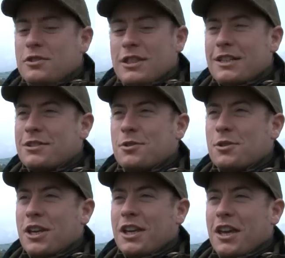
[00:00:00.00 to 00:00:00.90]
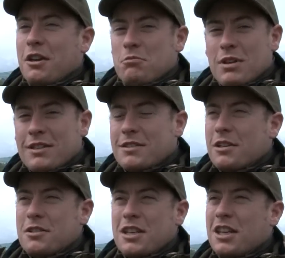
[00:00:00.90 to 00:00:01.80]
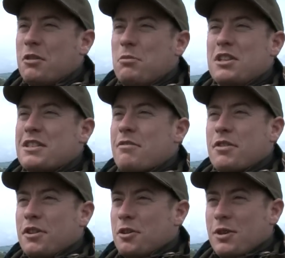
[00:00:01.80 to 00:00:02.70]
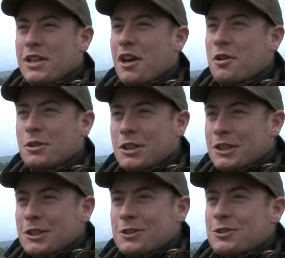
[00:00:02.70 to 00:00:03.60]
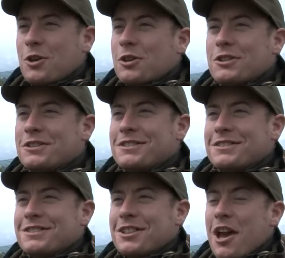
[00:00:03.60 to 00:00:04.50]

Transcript: deer stalking, it means hunting, it means everything that we know. Scotland, you